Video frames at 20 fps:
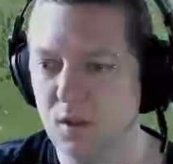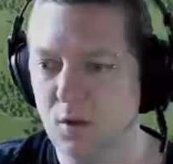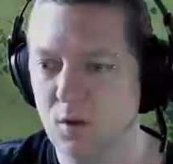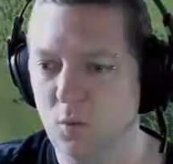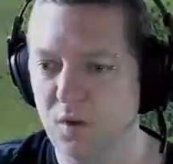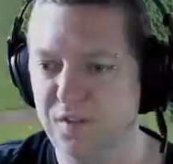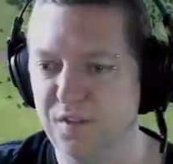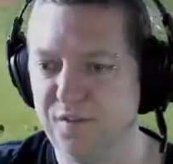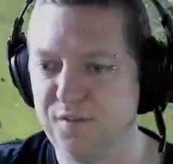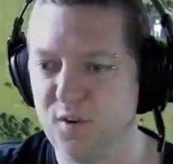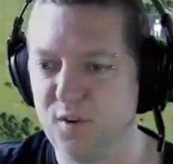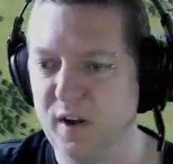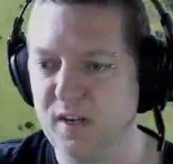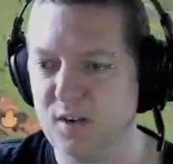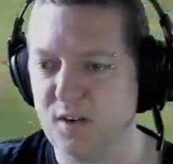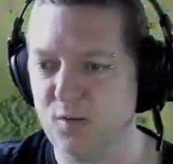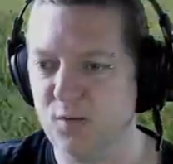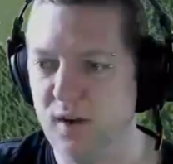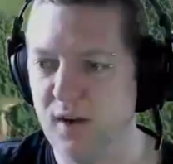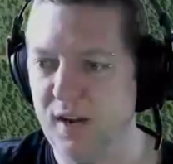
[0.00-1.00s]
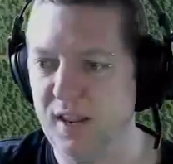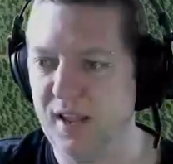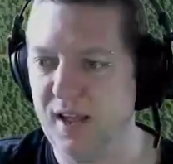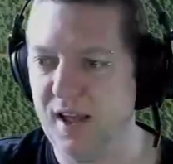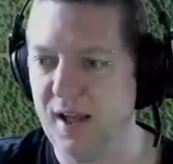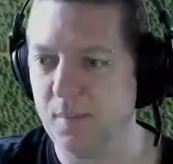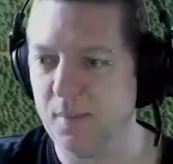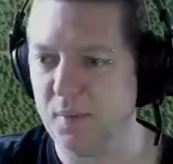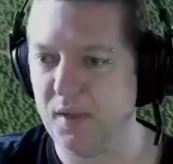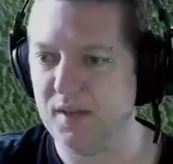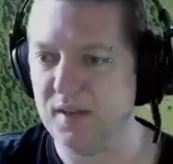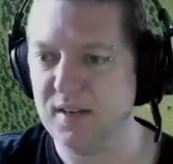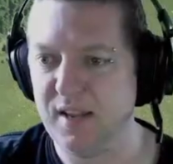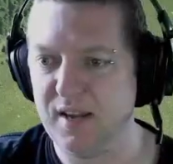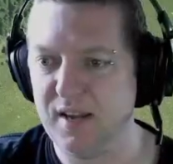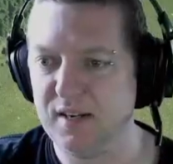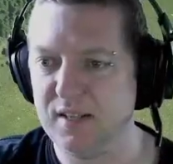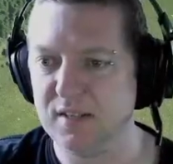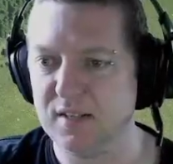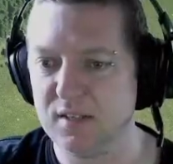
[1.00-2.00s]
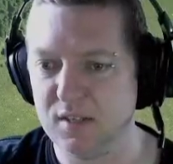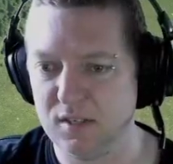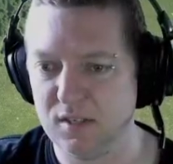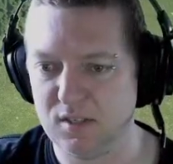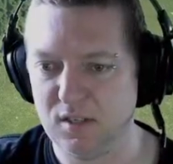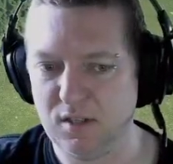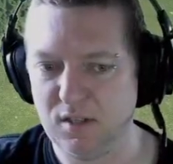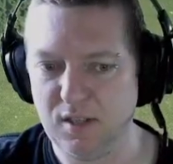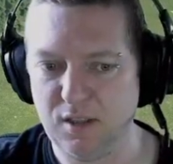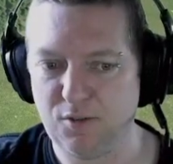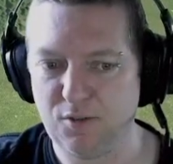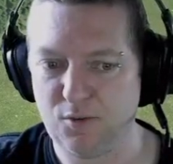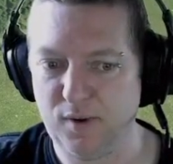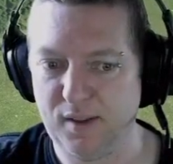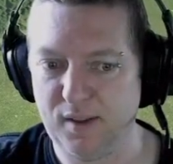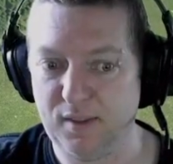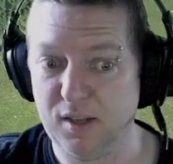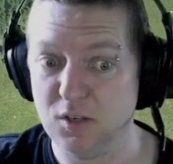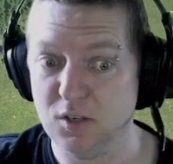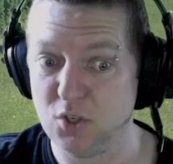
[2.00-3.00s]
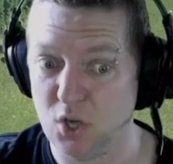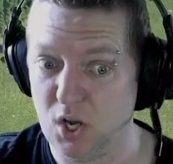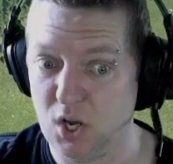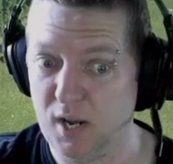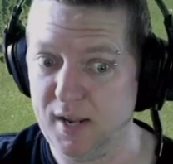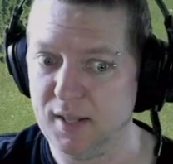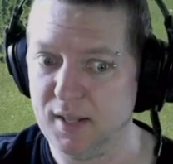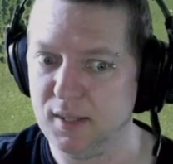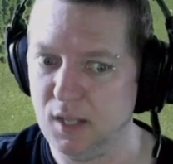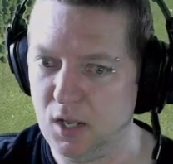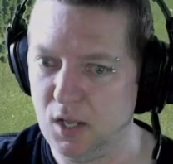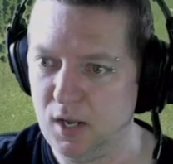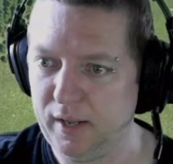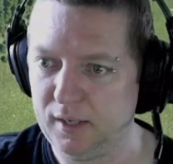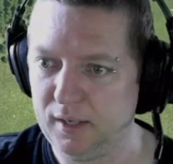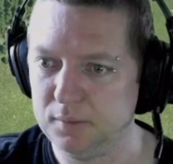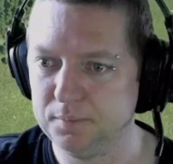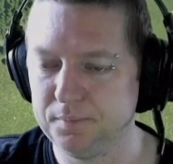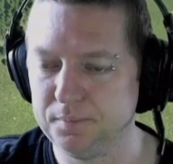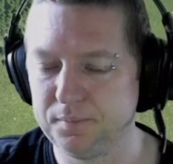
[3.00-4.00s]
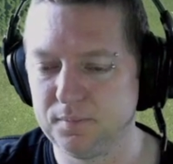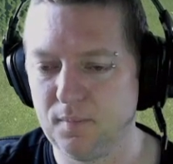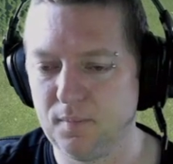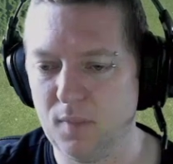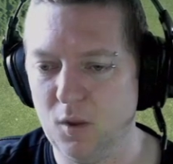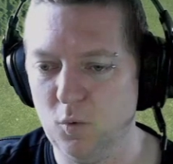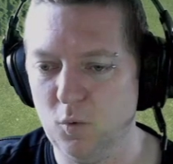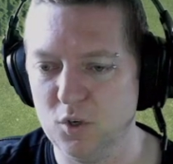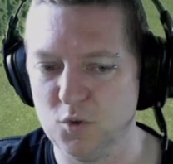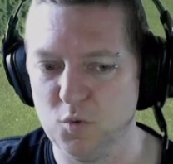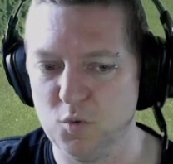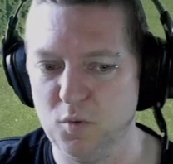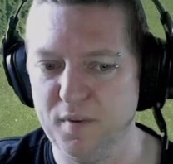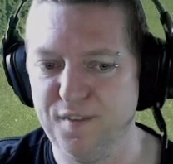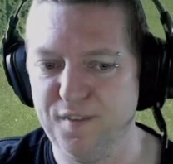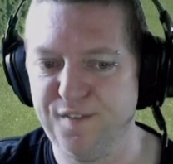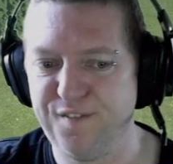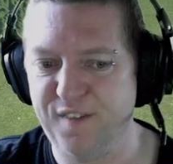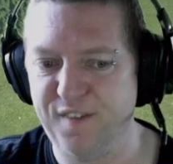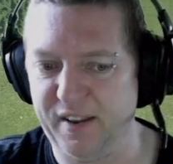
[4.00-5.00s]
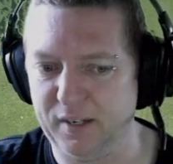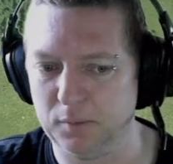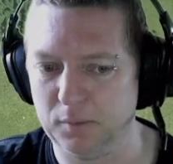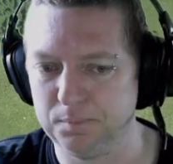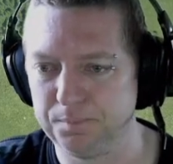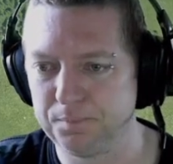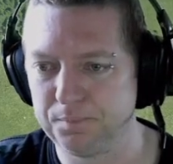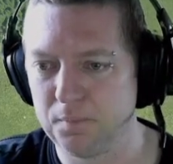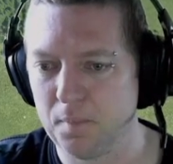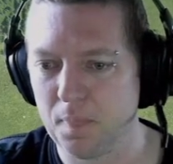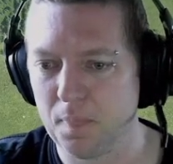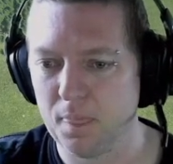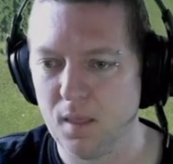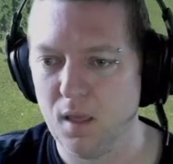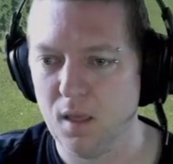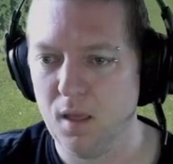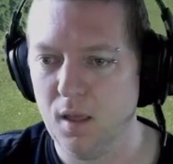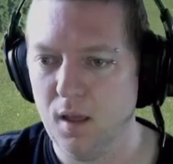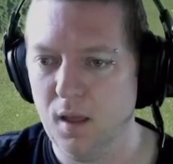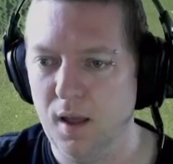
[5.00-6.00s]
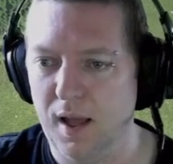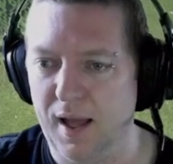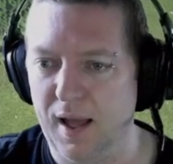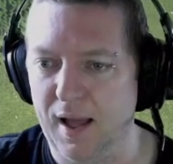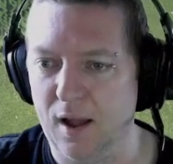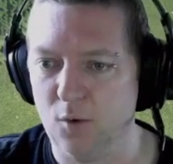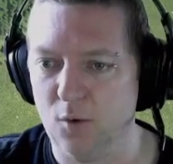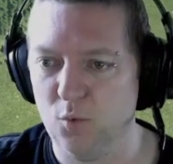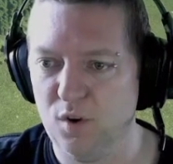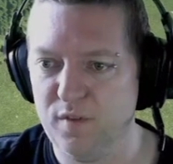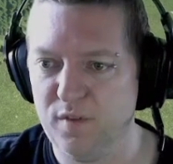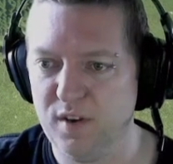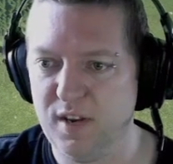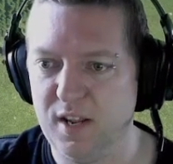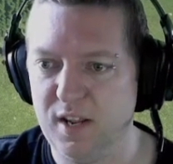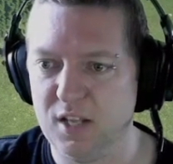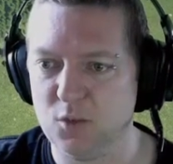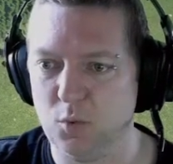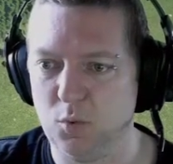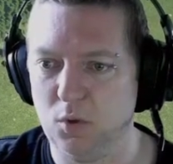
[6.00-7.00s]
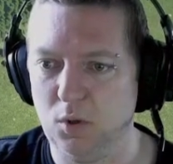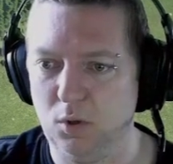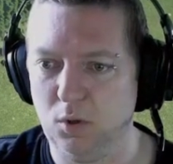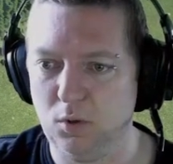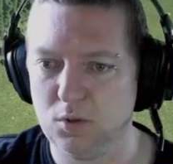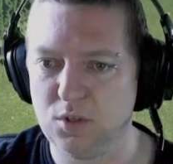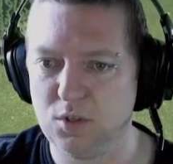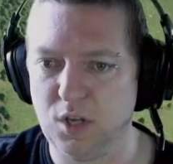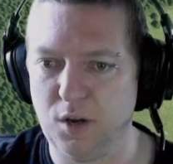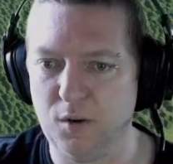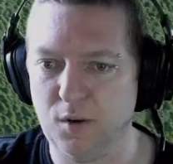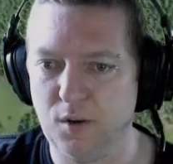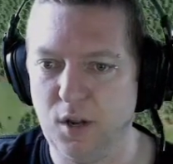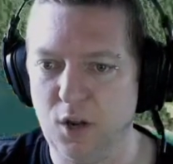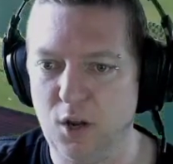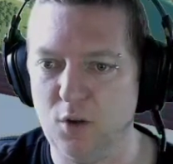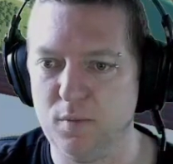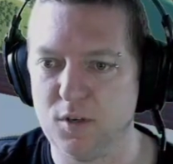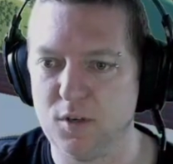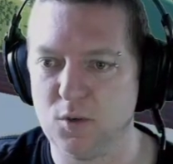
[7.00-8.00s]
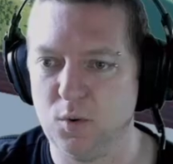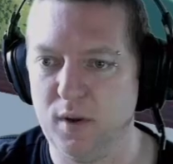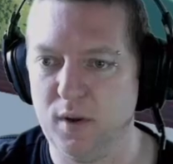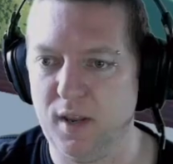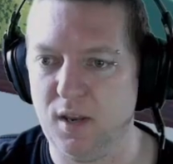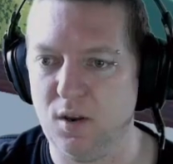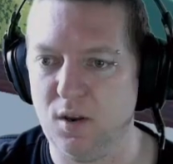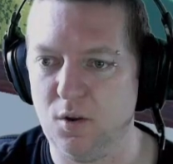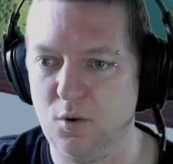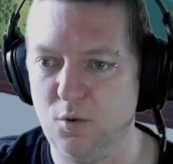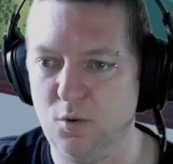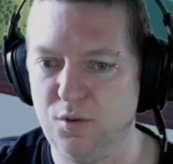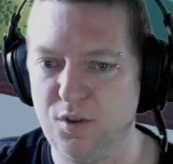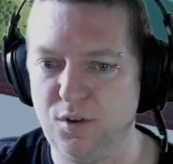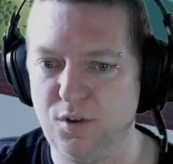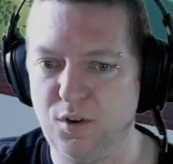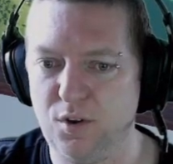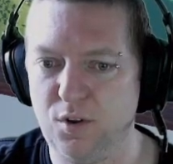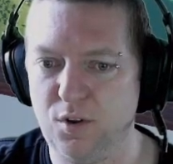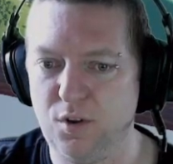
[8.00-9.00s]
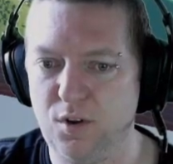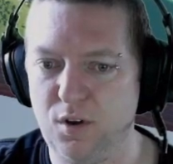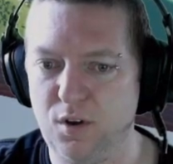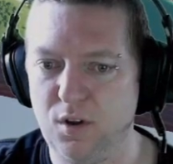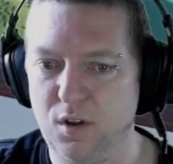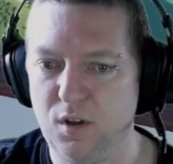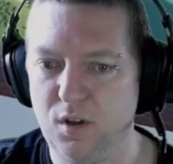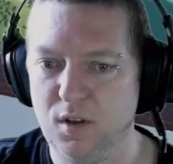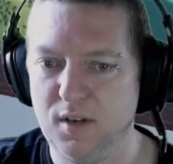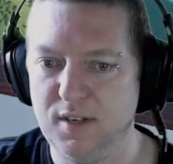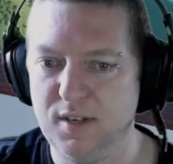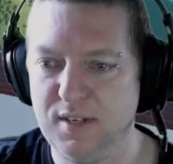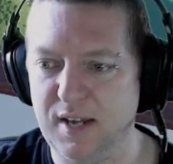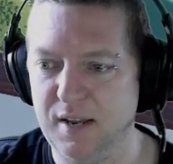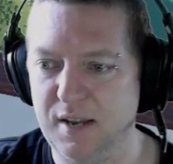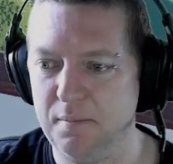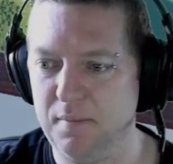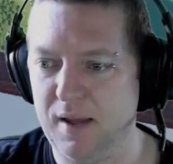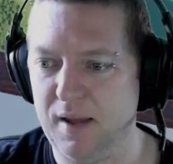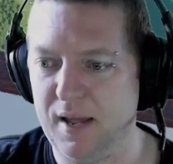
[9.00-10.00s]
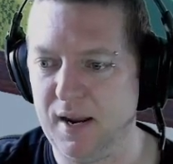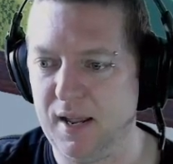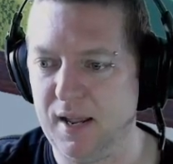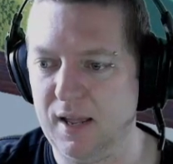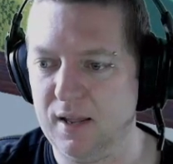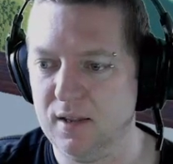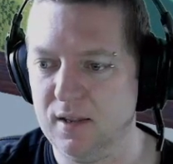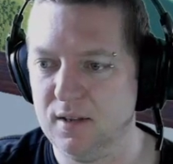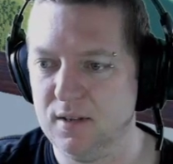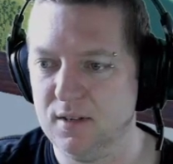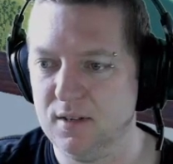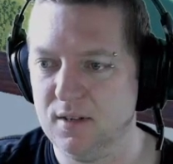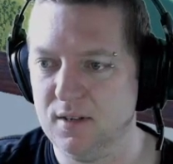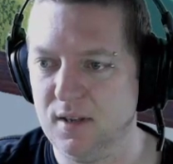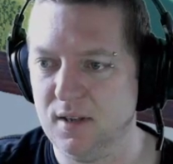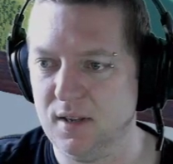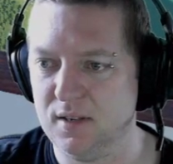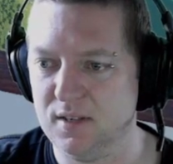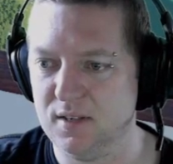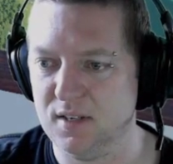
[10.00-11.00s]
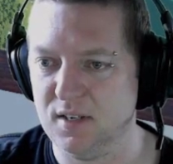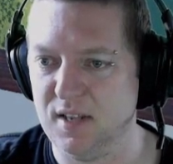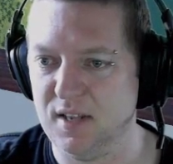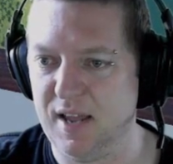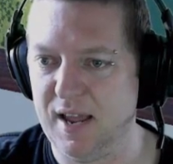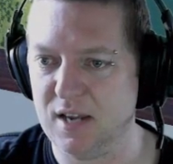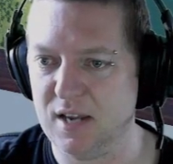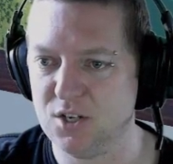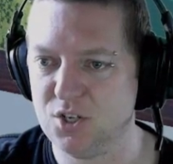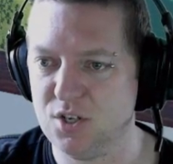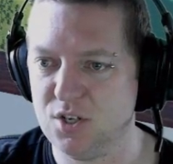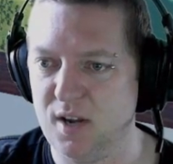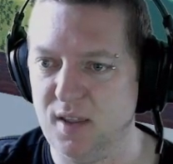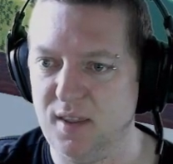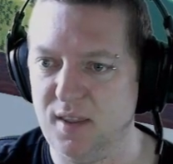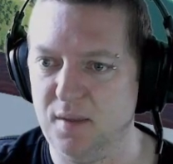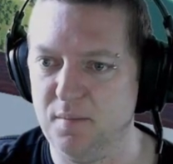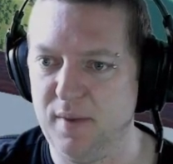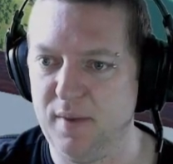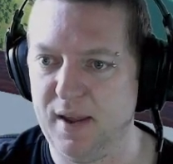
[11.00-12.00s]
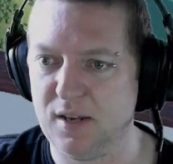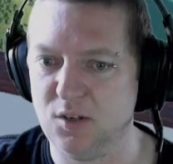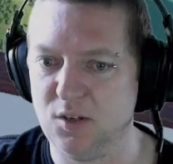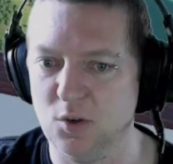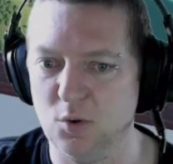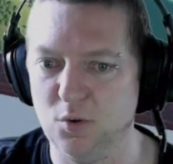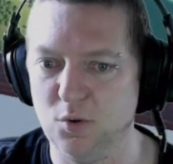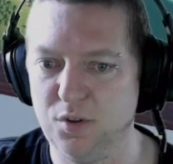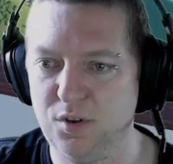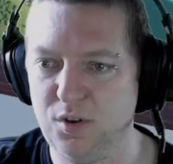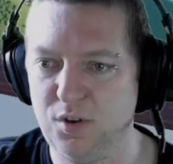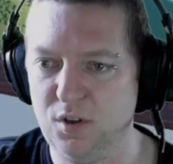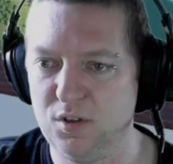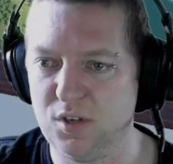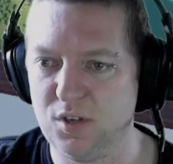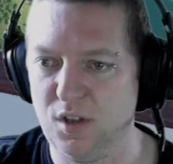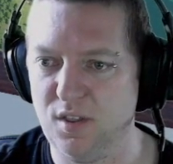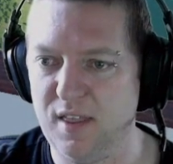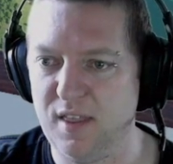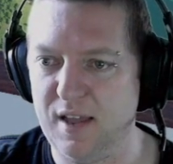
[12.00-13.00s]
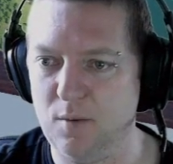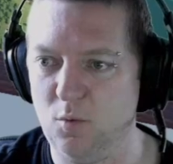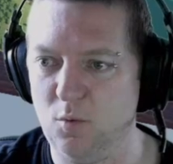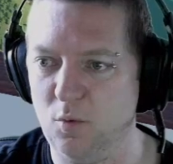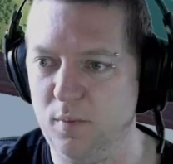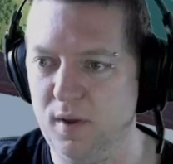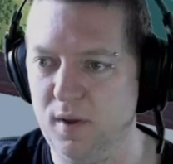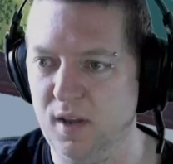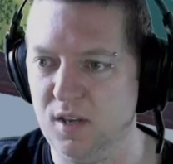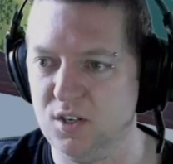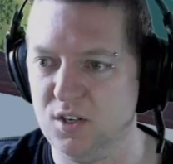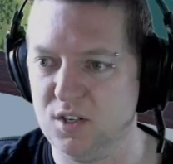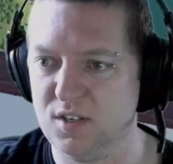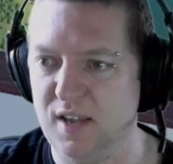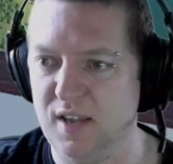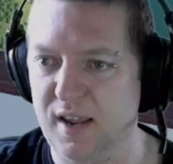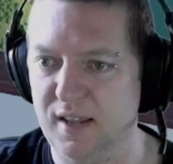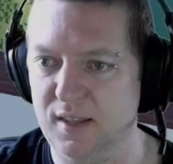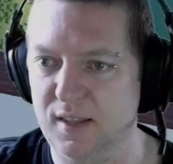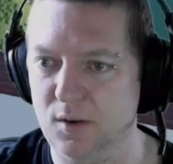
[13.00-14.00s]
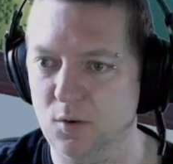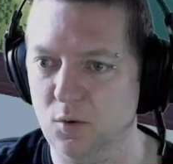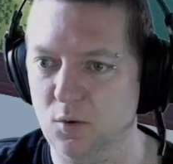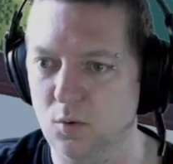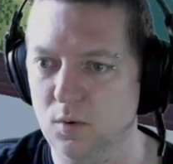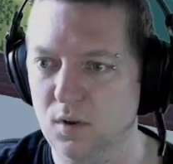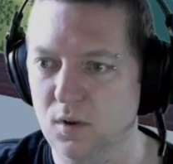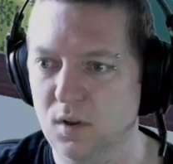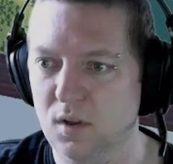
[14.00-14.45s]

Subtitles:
with freight running up and down consistently throughout the entire line, which will be fun. Riverdowns will also go between Riverdream, Doesn't matter. There's a dash and then back to Utherdurn. So that will be just a little...